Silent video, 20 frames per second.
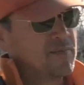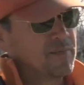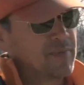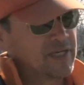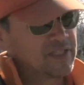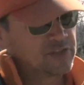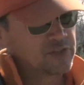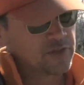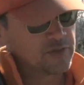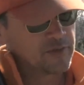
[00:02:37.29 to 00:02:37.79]

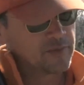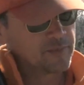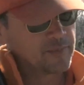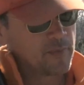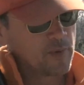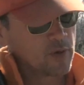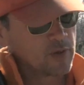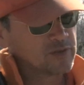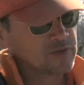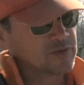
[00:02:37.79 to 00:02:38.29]
Make sure the
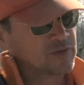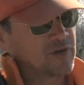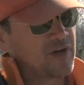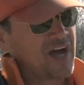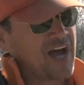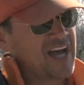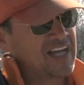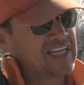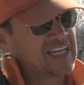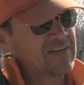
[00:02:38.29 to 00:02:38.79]
birds are
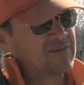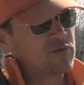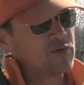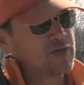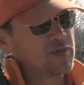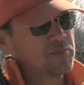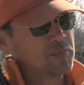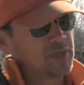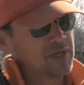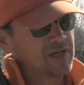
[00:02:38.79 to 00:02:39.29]
eye level
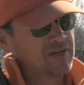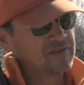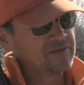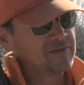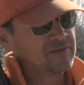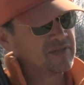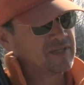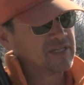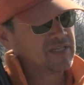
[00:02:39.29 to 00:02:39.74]
and above.